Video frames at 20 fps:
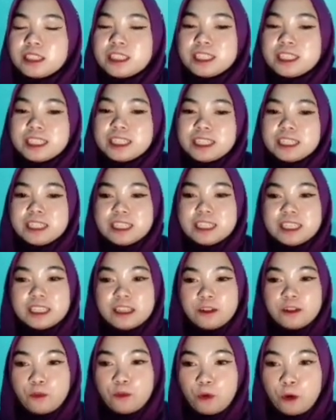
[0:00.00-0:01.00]
C
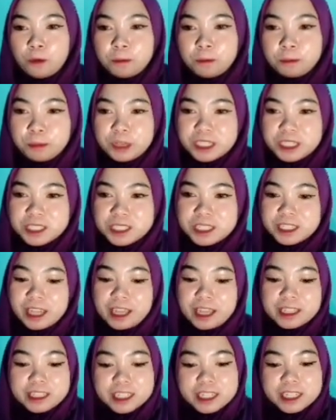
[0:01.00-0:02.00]
on page
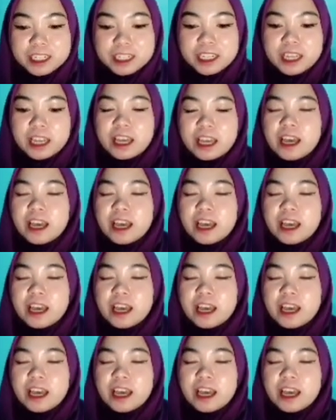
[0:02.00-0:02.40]
connector,